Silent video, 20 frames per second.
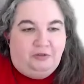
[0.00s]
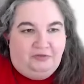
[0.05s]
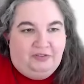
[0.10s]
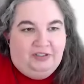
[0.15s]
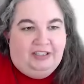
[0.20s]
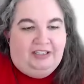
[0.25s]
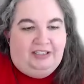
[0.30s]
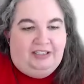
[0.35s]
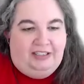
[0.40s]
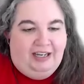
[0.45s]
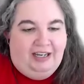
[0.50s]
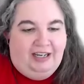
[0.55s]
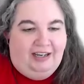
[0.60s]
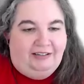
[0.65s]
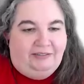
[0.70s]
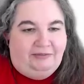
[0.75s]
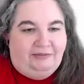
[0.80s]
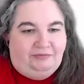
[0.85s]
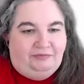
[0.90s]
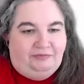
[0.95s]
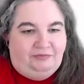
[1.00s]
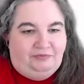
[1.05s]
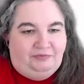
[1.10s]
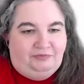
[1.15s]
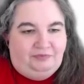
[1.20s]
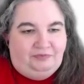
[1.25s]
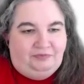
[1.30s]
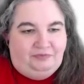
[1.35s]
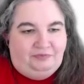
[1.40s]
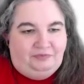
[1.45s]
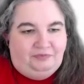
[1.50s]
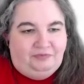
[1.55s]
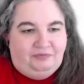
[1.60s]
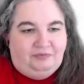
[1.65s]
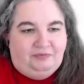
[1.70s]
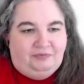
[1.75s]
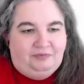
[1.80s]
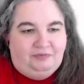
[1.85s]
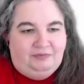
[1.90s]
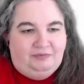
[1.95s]
Art fund, Cult- yeah, yeah, yeah,
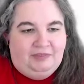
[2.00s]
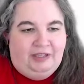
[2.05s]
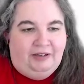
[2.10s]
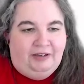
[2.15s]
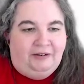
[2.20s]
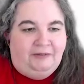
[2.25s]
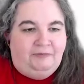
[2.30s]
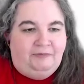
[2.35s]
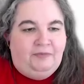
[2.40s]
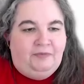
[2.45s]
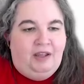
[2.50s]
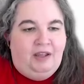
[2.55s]
yeah.